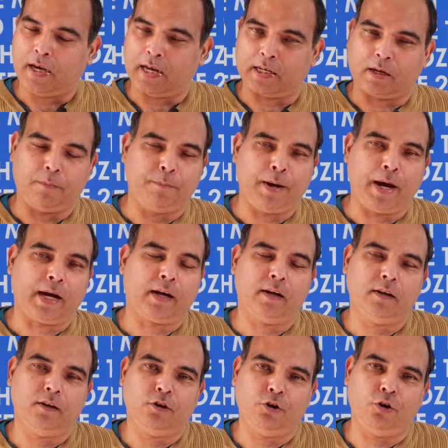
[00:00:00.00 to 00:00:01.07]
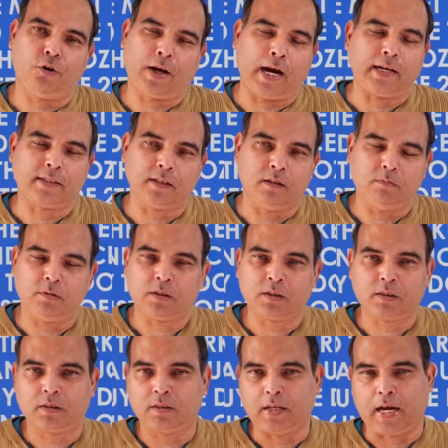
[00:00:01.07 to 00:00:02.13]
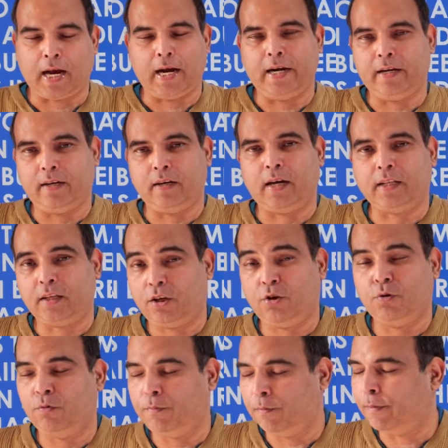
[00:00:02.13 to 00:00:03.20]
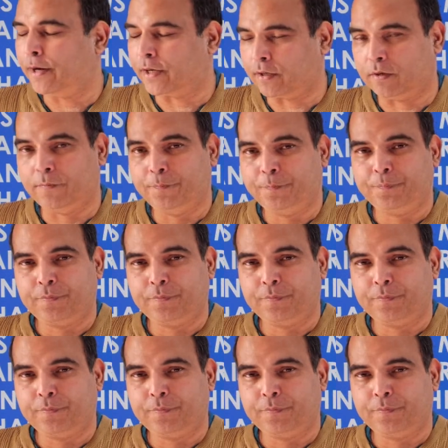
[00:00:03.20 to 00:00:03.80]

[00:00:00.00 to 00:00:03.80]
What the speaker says: and come back to your CAT syllabus, and I think you'll be better